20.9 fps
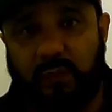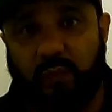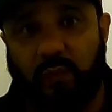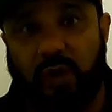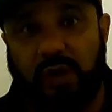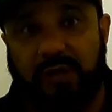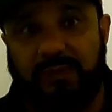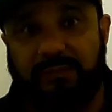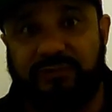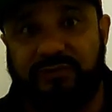
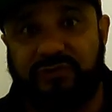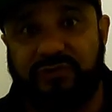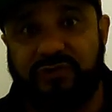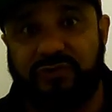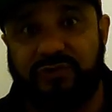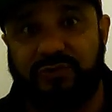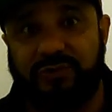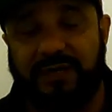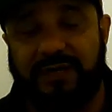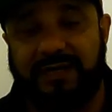welcome
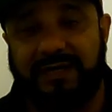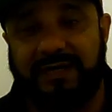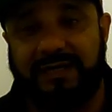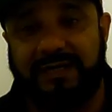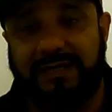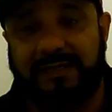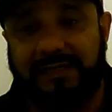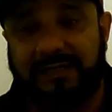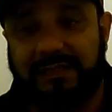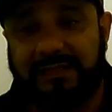
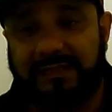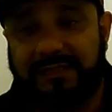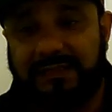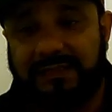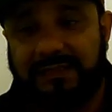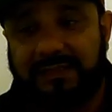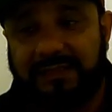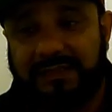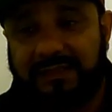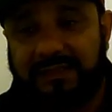to
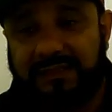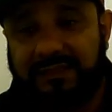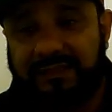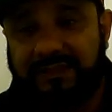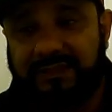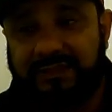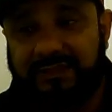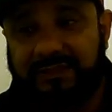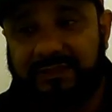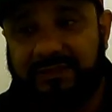
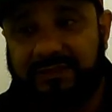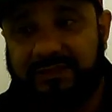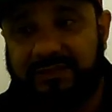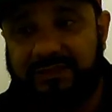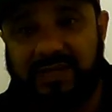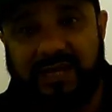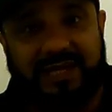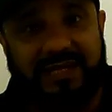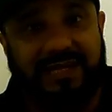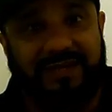
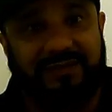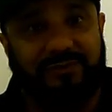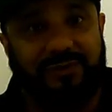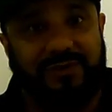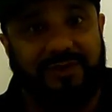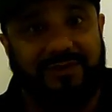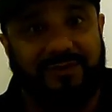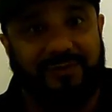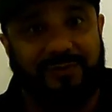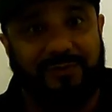checking into
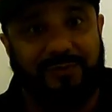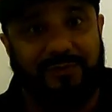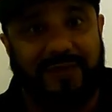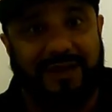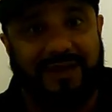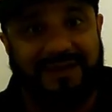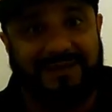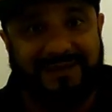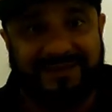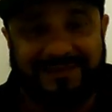another room,
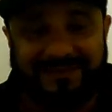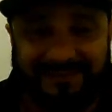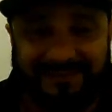man.